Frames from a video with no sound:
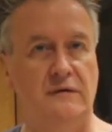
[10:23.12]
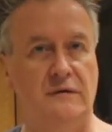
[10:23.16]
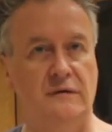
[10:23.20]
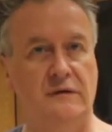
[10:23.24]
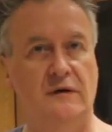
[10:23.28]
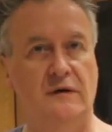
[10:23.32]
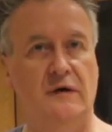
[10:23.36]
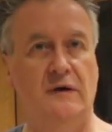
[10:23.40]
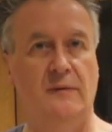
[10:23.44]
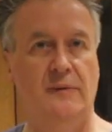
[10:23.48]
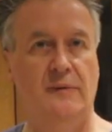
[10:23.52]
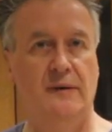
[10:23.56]

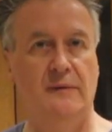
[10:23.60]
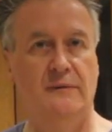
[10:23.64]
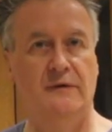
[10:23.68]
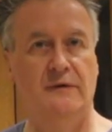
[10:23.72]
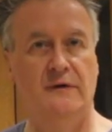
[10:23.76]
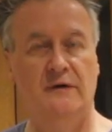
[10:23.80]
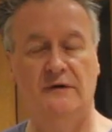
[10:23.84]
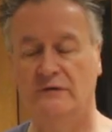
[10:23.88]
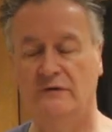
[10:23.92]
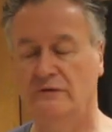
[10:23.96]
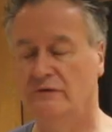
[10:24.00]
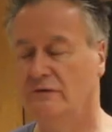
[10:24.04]

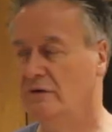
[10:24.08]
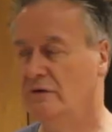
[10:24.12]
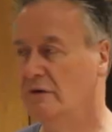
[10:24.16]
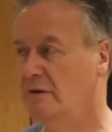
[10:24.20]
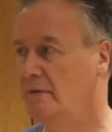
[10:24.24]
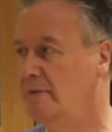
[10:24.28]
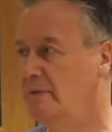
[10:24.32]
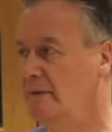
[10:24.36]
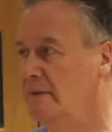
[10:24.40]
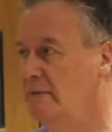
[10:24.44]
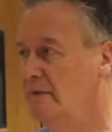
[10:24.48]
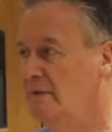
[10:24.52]
dipeptides and
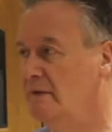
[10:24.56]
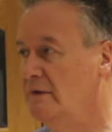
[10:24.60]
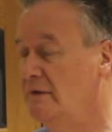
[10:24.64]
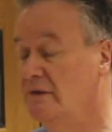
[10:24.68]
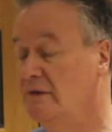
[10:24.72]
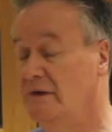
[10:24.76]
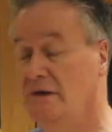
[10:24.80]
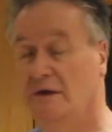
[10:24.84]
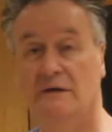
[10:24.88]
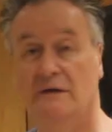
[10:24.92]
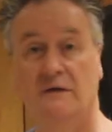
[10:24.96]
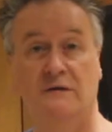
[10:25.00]
tripeptides,
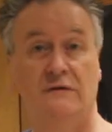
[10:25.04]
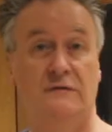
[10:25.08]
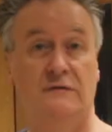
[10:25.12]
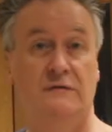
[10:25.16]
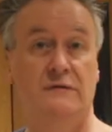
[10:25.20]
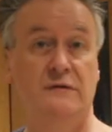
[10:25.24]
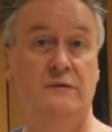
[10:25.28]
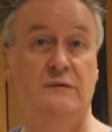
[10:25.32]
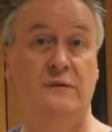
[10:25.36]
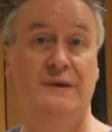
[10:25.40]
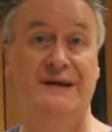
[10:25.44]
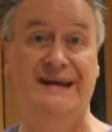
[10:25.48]
and the answer
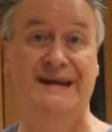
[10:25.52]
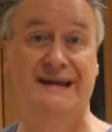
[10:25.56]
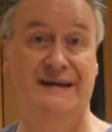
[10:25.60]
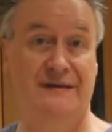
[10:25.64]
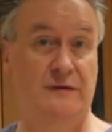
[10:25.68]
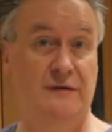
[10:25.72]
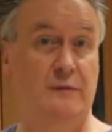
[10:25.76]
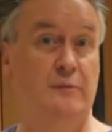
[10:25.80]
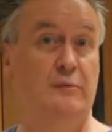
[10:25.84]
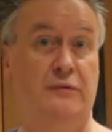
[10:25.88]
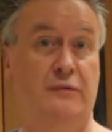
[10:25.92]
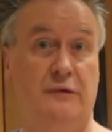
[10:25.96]
is we get
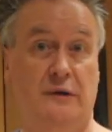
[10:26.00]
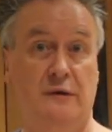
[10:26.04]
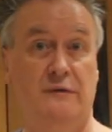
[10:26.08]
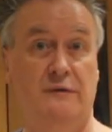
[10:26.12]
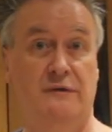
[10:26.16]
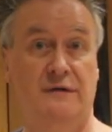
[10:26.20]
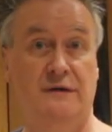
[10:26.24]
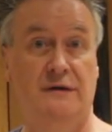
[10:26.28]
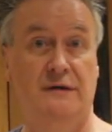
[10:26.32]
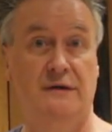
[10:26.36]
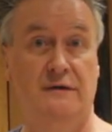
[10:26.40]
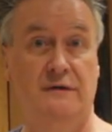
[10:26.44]
to
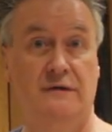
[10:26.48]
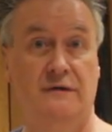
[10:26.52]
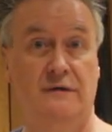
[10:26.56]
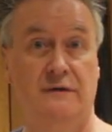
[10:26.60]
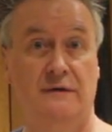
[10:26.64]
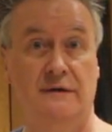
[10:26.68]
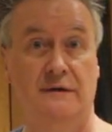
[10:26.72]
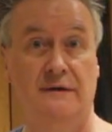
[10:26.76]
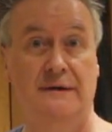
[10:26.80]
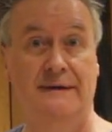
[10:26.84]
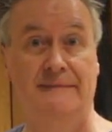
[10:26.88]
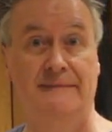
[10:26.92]
proteins.
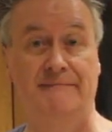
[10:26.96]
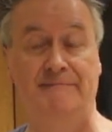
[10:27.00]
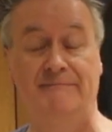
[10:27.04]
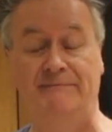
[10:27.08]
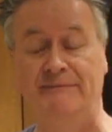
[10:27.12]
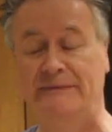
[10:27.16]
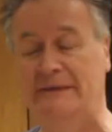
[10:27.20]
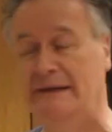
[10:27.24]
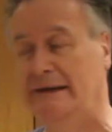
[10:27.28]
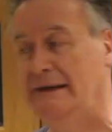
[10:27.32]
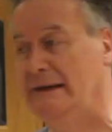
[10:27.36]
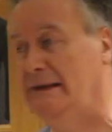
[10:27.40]

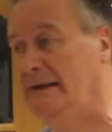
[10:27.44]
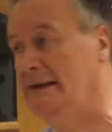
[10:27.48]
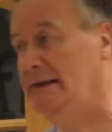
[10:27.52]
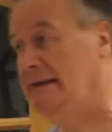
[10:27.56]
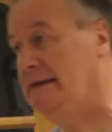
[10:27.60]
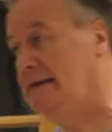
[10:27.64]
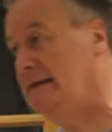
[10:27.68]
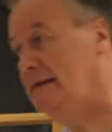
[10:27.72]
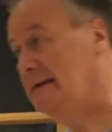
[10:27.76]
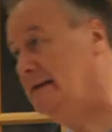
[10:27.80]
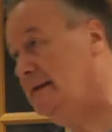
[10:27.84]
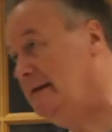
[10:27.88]

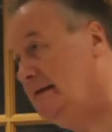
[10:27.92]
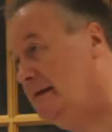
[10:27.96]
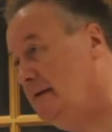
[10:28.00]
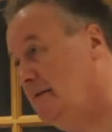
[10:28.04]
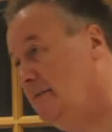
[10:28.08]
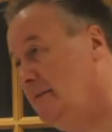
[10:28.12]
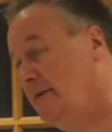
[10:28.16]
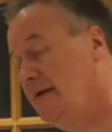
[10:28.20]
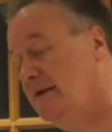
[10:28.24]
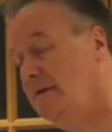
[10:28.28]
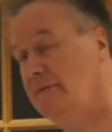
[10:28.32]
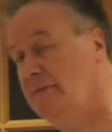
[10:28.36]
Little
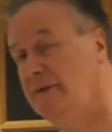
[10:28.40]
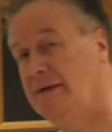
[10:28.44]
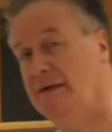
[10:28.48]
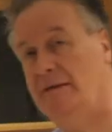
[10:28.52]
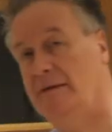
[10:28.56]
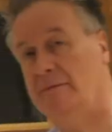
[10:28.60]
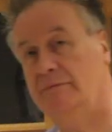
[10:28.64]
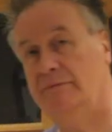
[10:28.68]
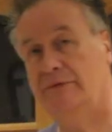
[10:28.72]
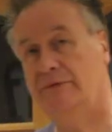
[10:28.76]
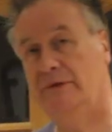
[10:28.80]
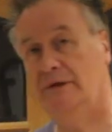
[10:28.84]
bit
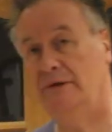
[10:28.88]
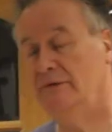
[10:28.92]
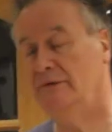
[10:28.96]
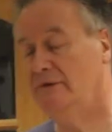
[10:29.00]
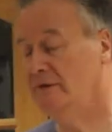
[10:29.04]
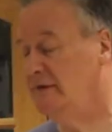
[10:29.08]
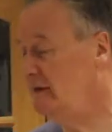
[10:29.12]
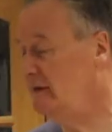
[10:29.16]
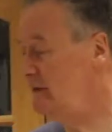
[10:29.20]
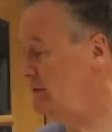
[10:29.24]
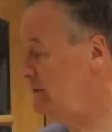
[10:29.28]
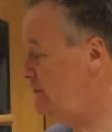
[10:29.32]
about
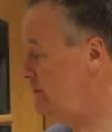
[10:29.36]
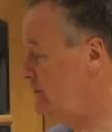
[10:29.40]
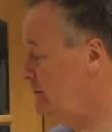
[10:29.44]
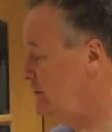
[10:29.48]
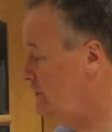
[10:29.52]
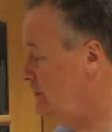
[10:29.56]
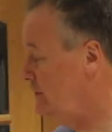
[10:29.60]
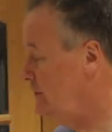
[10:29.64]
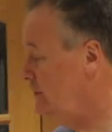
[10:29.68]
proteins.